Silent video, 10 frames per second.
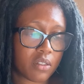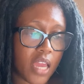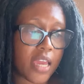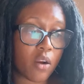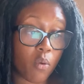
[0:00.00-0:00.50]

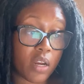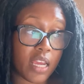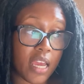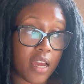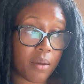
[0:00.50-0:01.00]

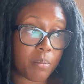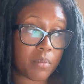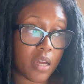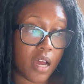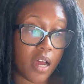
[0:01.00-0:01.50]
a
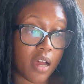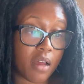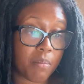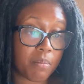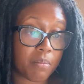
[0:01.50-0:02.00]
m
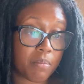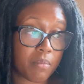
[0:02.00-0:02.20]
um